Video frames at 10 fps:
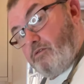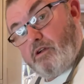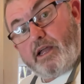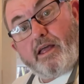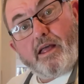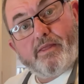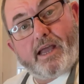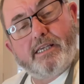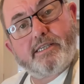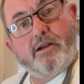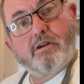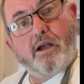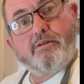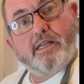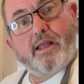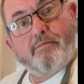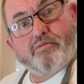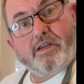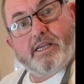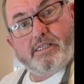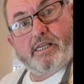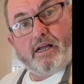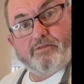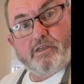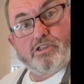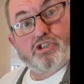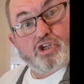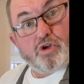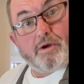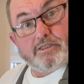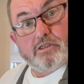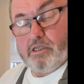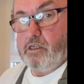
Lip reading: Right, that is now going in that preheated oven at 200,